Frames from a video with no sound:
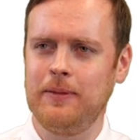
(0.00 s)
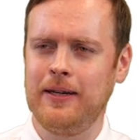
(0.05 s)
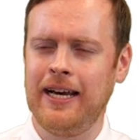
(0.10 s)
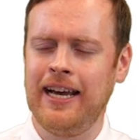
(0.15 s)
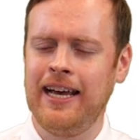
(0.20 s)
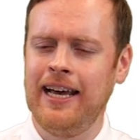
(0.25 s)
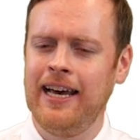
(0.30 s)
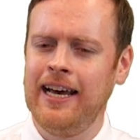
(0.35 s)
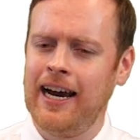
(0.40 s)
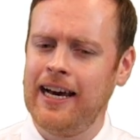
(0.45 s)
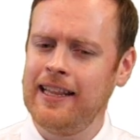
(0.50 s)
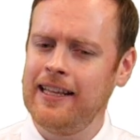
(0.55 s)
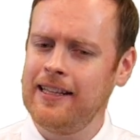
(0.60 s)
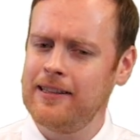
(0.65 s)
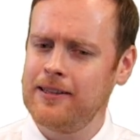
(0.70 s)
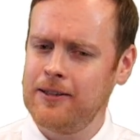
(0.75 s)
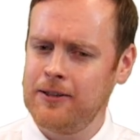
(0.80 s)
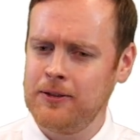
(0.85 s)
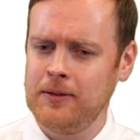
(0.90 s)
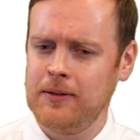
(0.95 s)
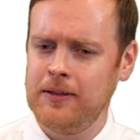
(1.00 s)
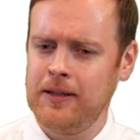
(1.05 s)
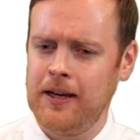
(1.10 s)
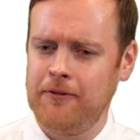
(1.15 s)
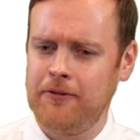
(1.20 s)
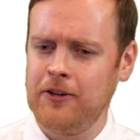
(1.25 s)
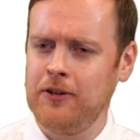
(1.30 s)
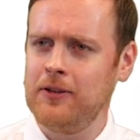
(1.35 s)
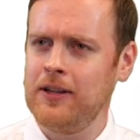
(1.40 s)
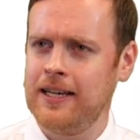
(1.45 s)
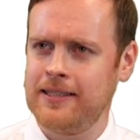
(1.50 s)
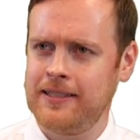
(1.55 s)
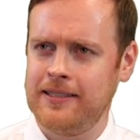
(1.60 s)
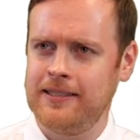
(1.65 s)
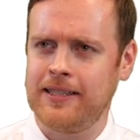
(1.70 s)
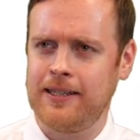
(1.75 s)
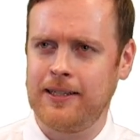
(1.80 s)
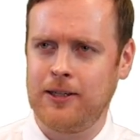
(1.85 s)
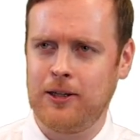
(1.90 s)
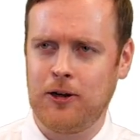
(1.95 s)
And I think there's a few
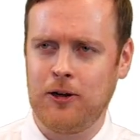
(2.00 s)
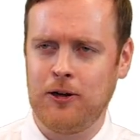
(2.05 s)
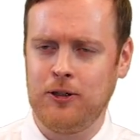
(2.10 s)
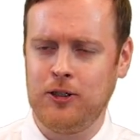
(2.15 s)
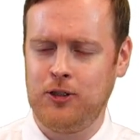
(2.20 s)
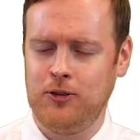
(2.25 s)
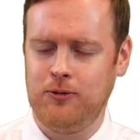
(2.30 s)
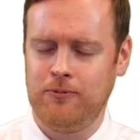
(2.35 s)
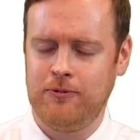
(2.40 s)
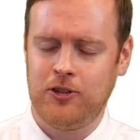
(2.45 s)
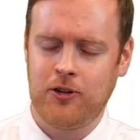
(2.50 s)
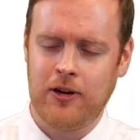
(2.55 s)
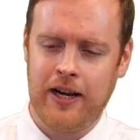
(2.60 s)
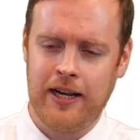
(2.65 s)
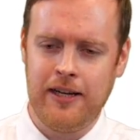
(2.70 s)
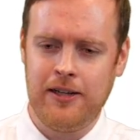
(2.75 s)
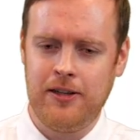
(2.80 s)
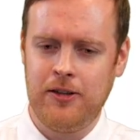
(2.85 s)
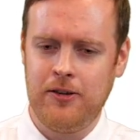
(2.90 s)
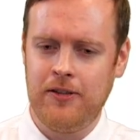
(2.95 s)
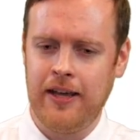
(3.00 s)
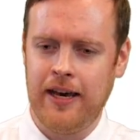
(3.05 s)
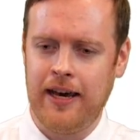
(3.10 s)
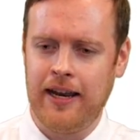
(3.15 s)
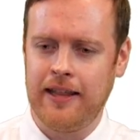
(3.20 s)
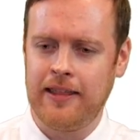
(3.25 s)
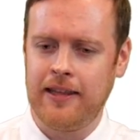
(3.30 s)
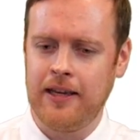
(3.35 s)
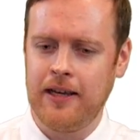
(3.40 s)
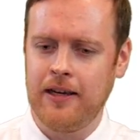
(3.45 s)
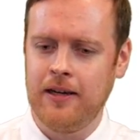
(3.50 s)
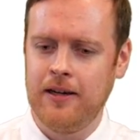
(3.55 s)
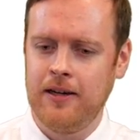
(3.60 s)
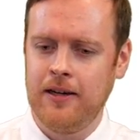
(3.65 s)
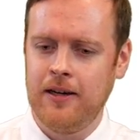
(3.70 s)
lessons I learned trying to do that. I think